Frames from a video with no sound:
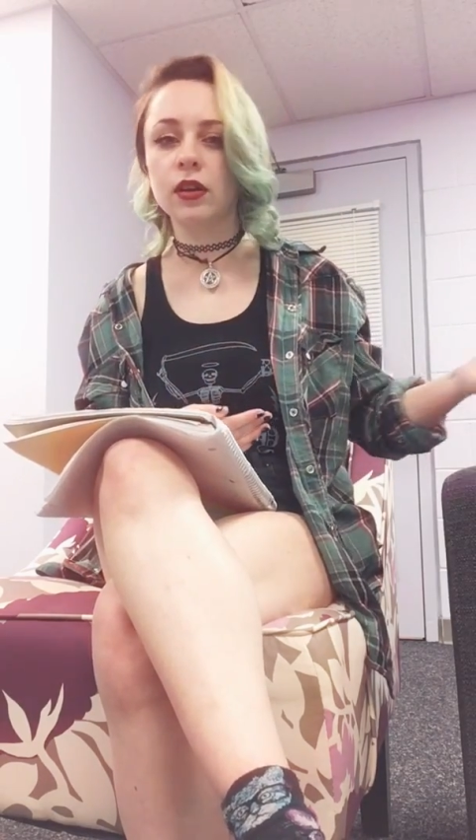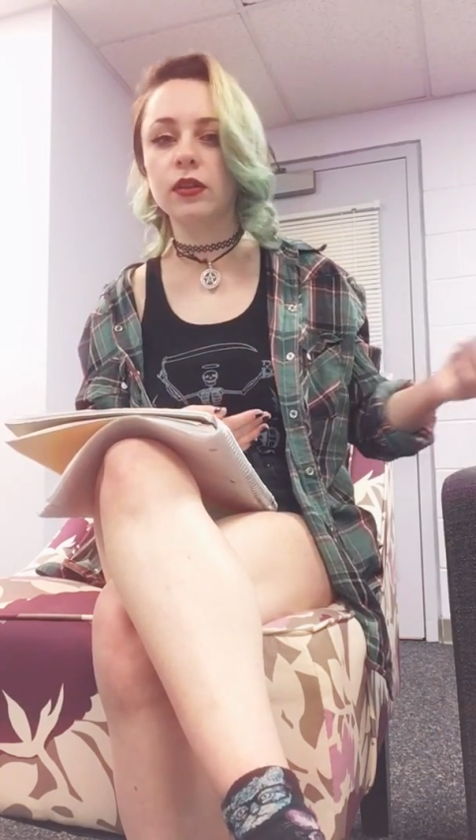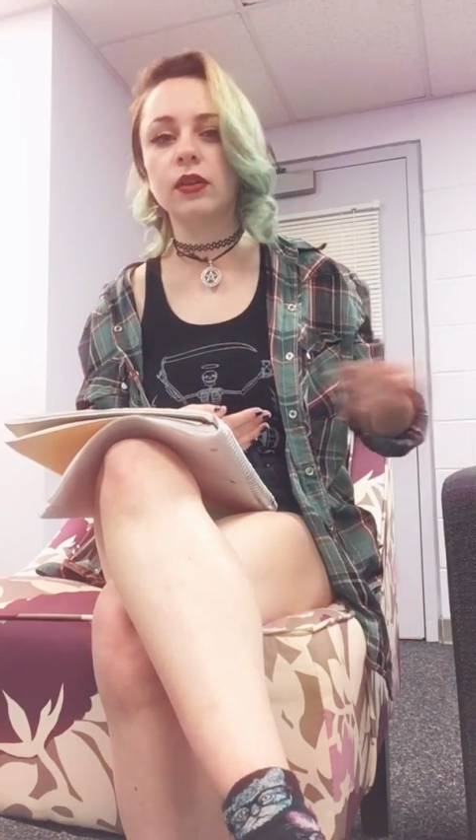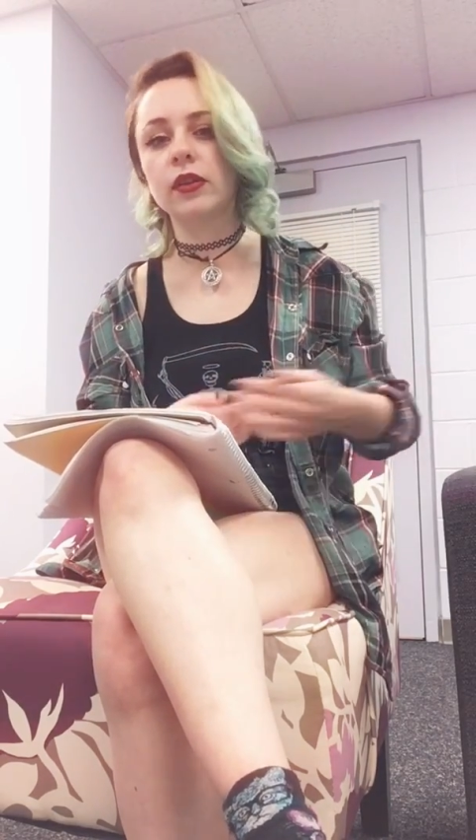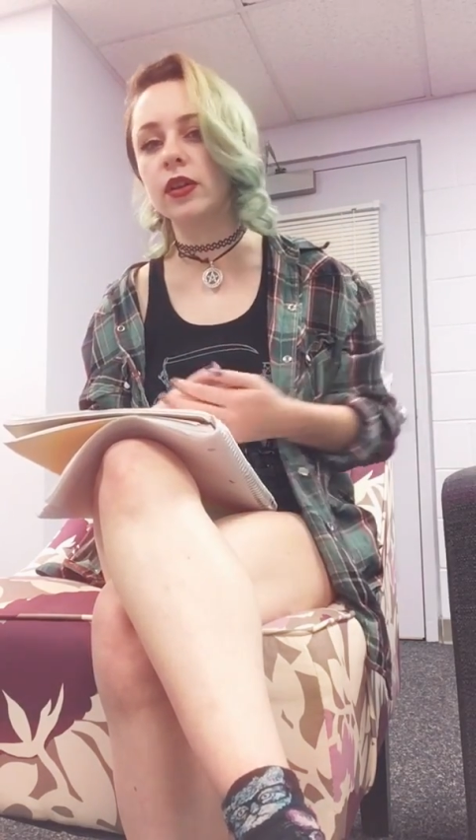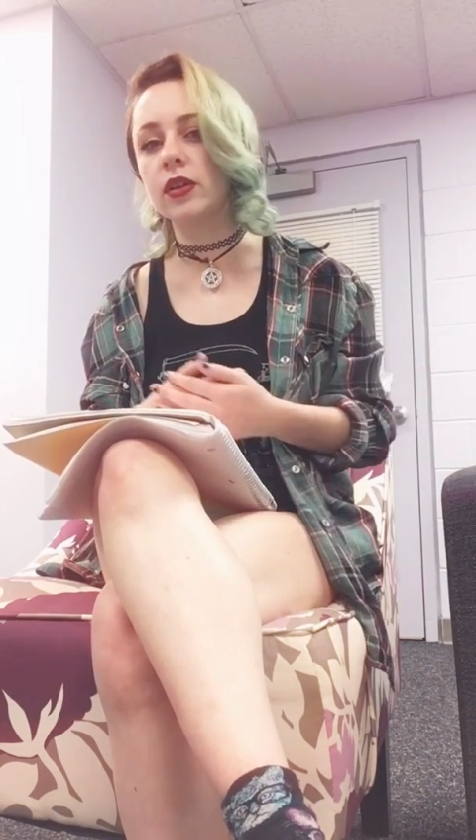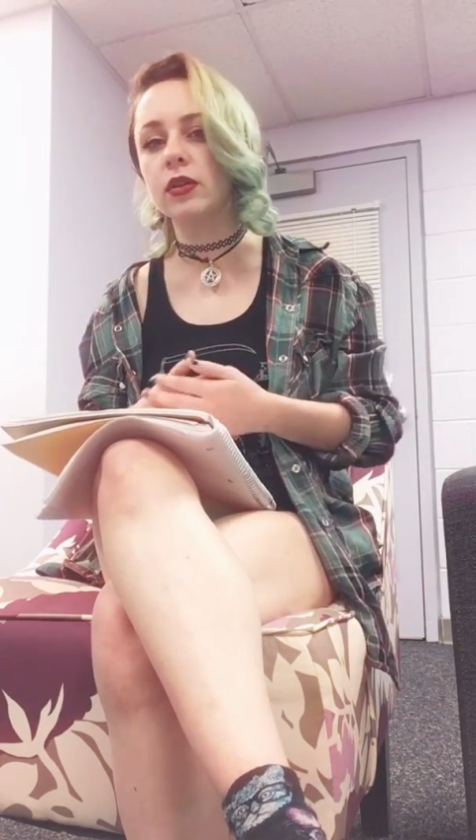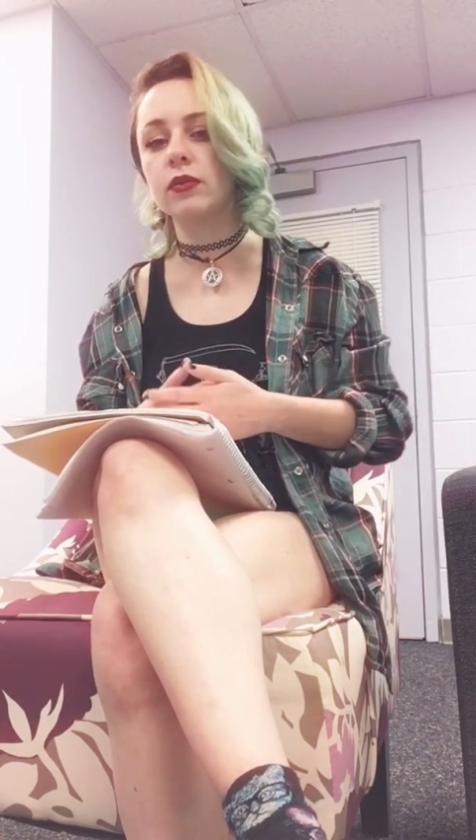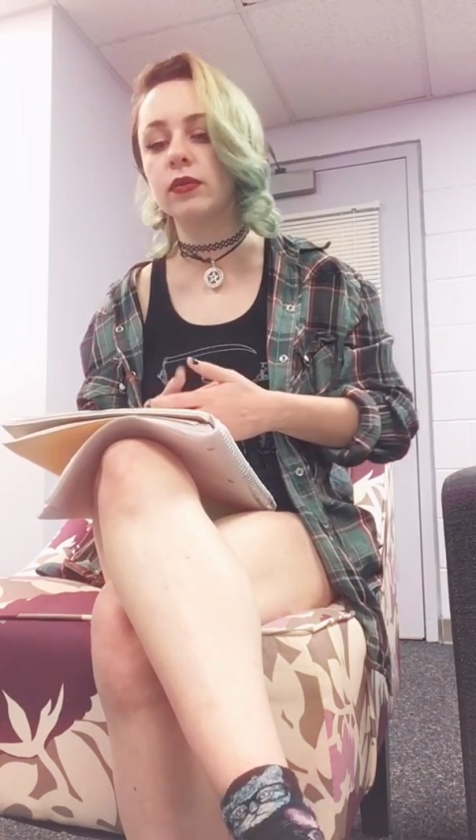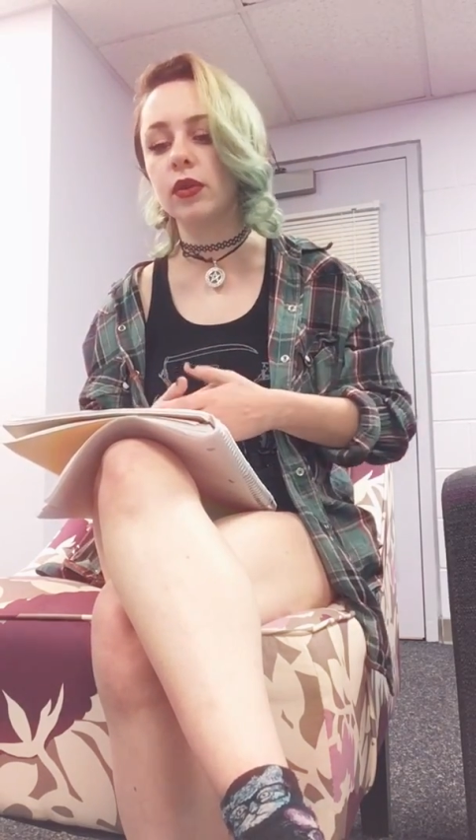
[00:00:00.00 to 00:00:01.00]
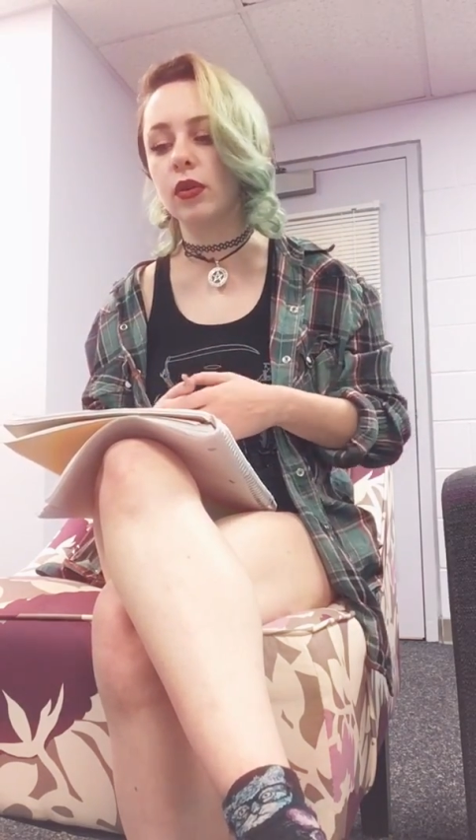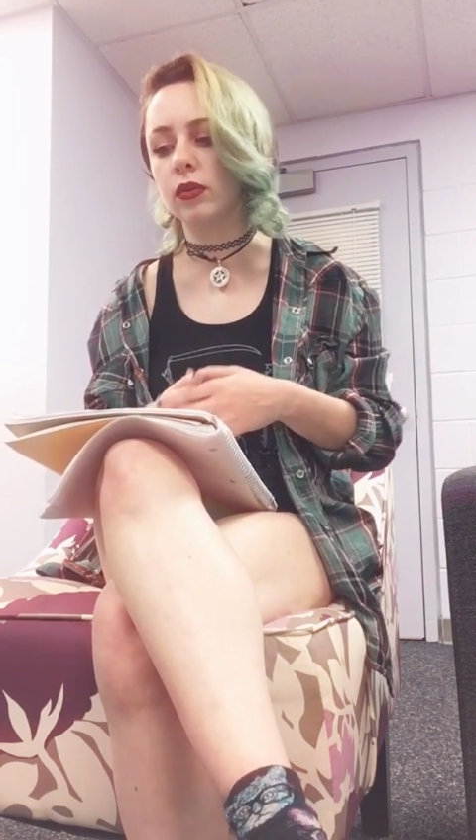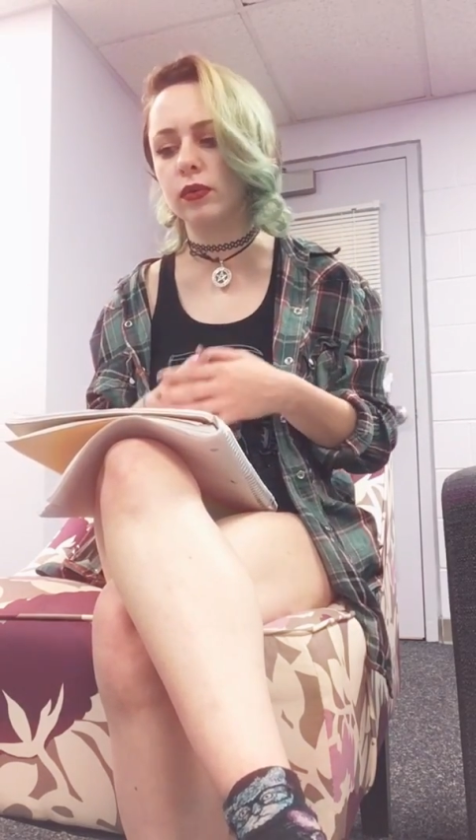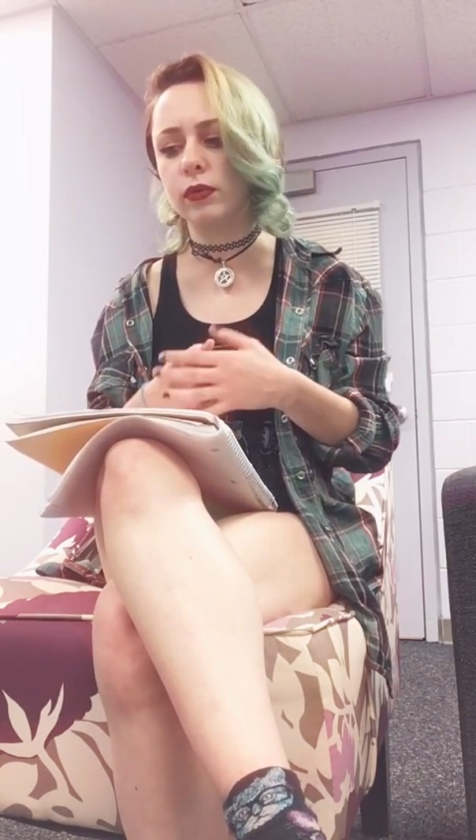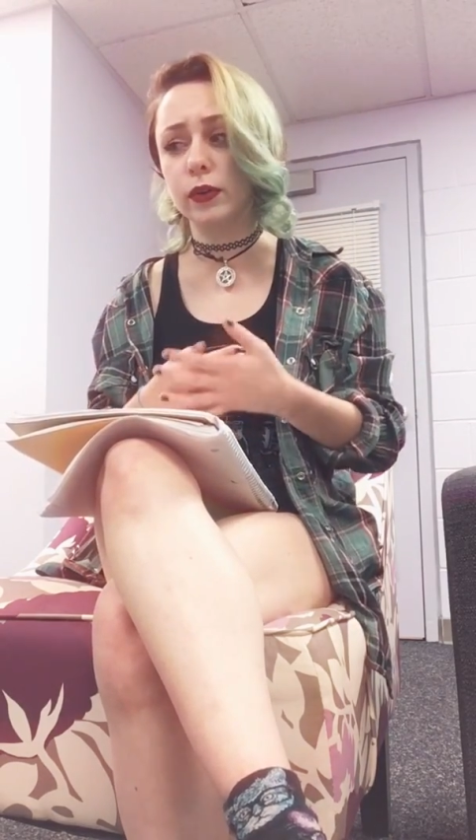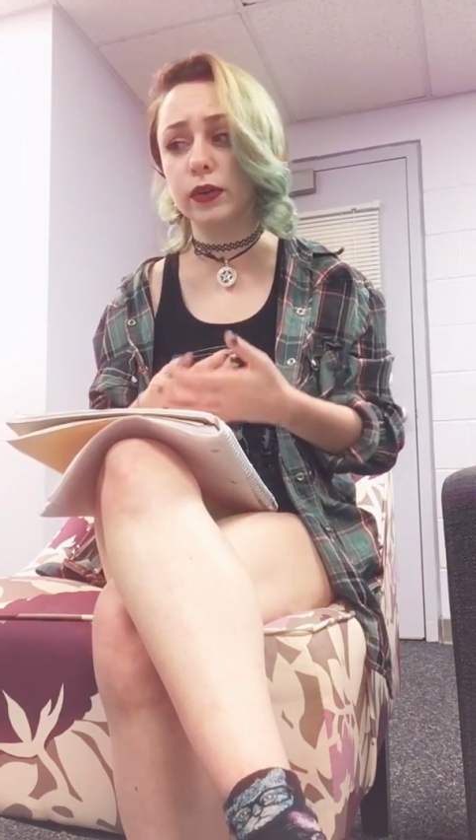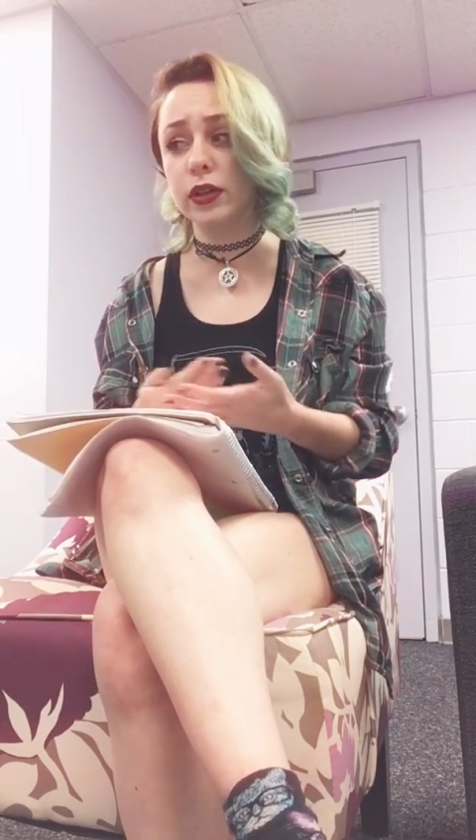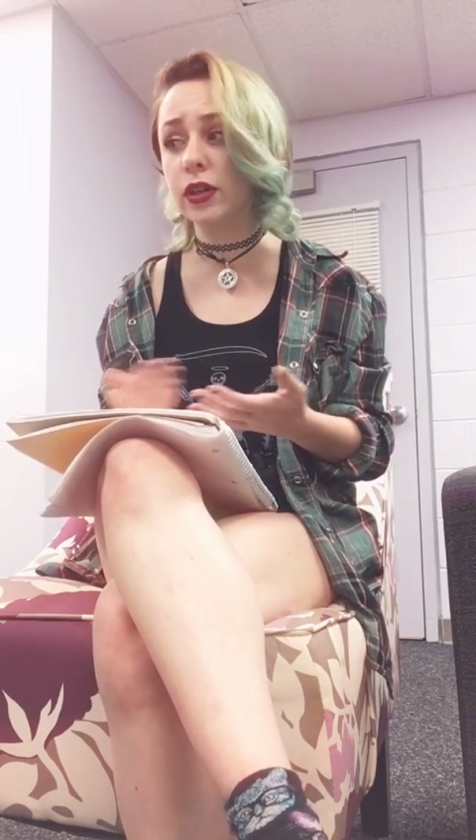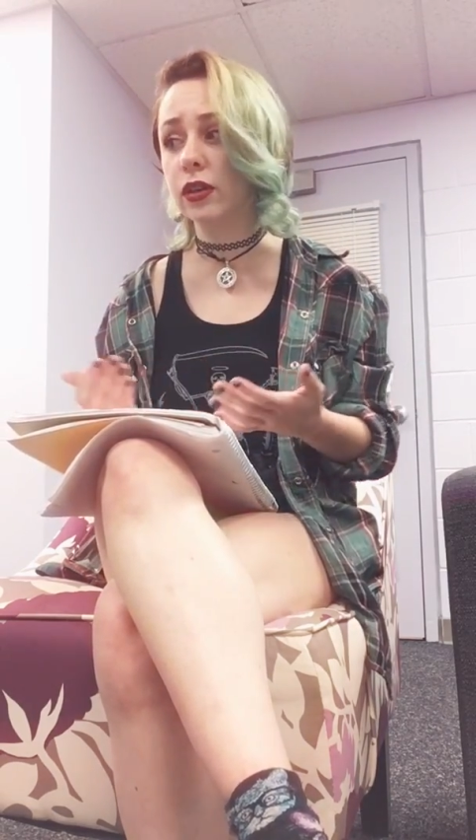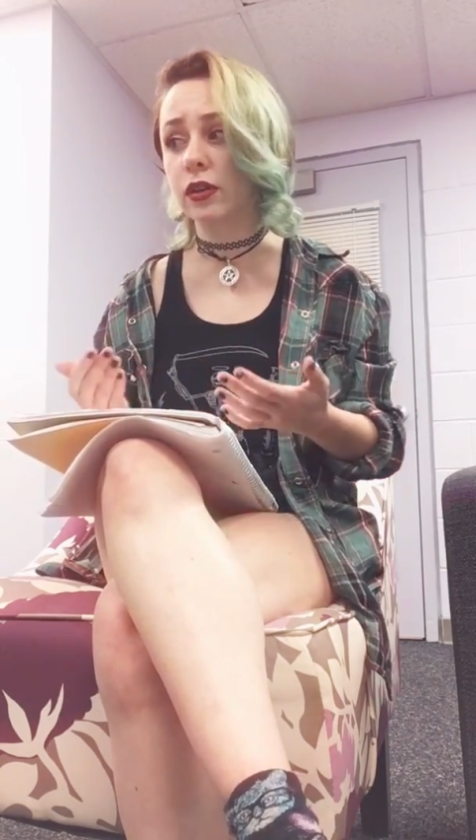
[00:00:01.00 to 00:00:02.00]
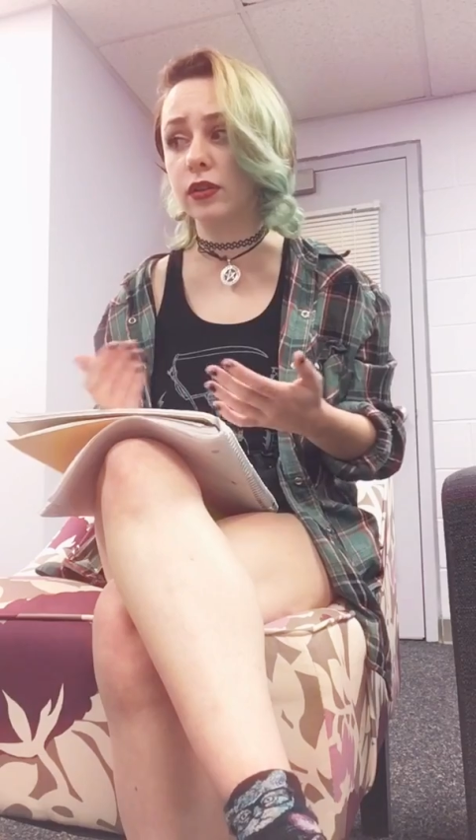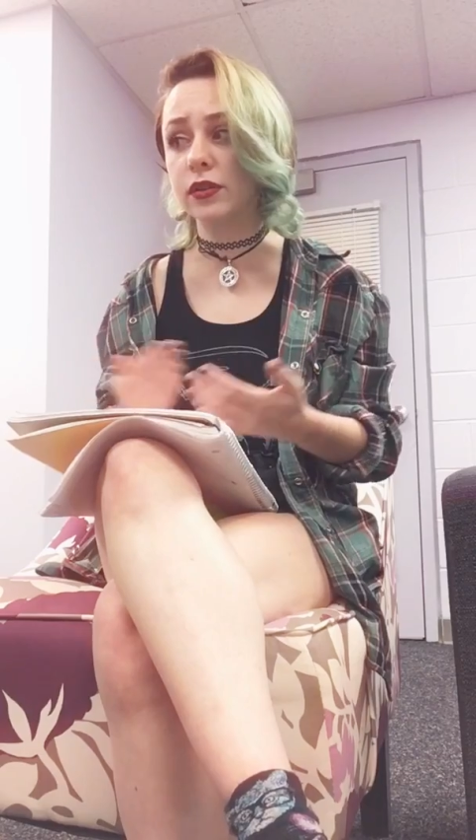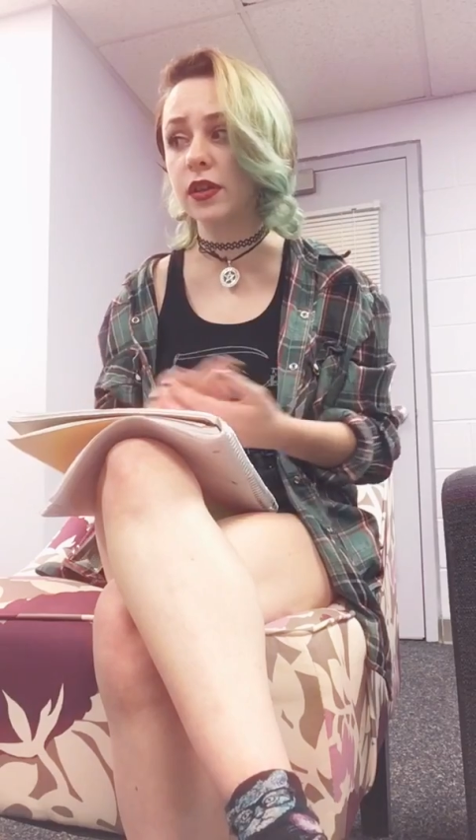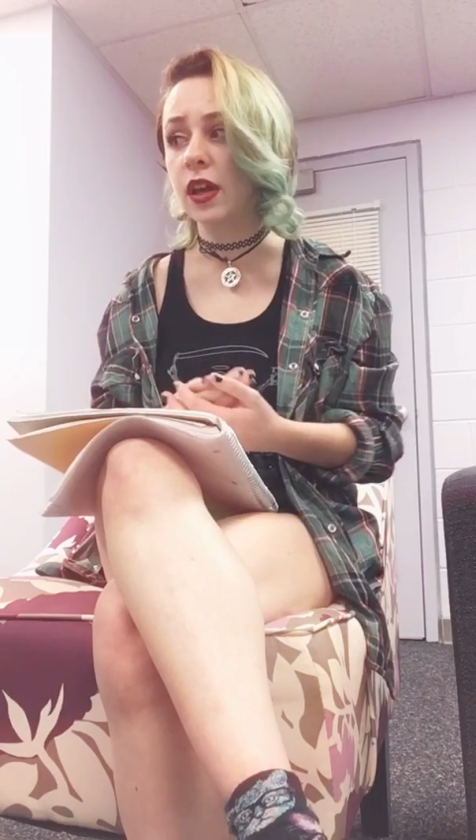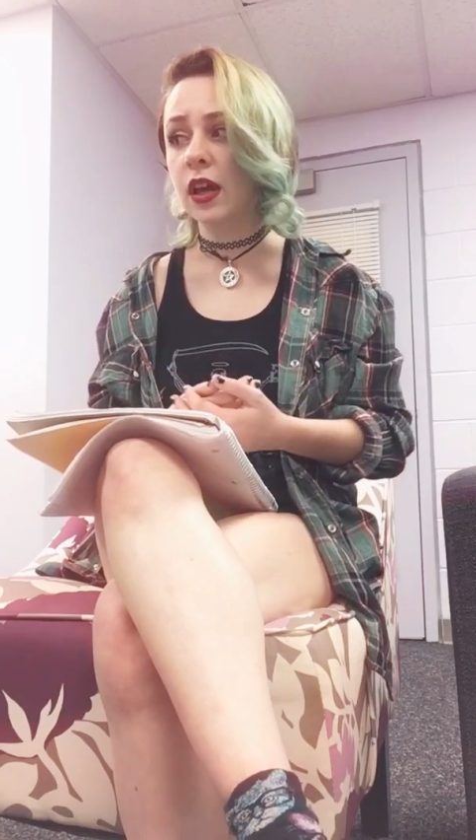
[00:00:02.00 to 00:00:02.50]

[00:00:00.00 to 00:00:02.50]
other that you've known for years